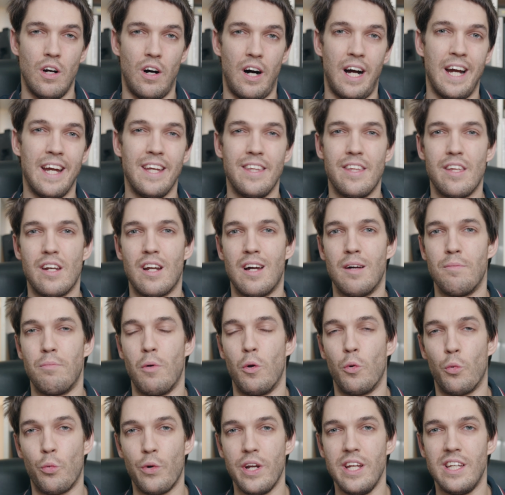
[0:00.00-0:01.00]
I ended
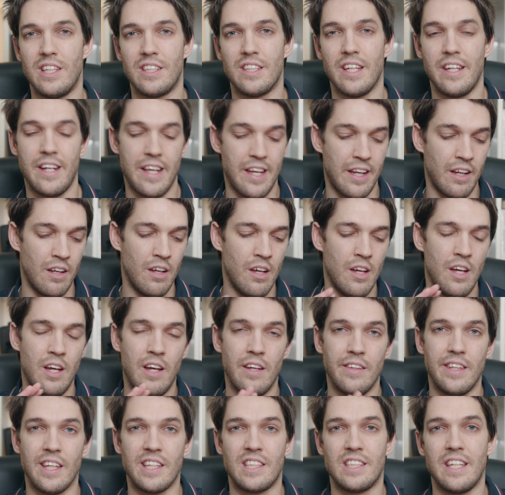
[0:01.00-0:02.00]
up resetting
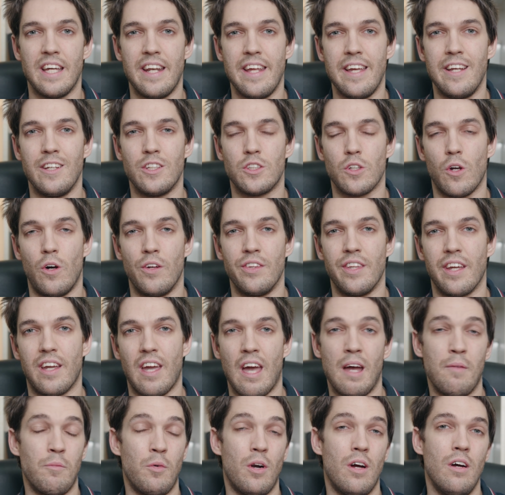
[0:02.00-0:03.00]
the settings on the
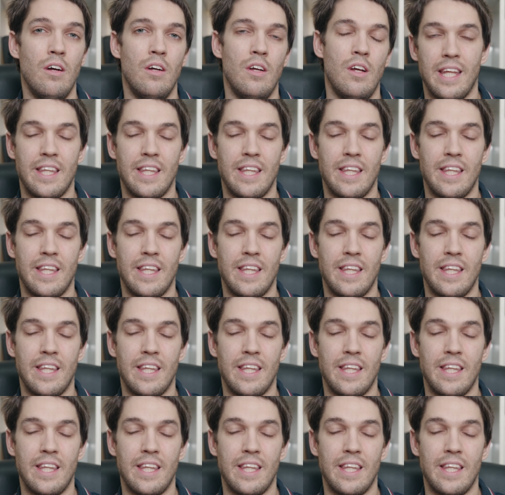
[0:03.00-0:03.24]
camera,